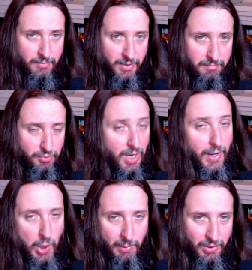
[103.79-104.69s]
but
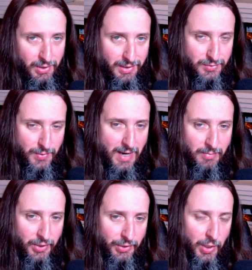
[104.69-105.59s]
plot armor is what
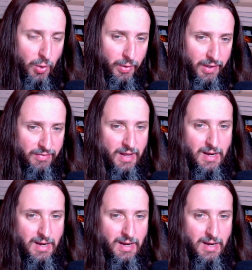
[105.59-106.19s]
I'm going to go with.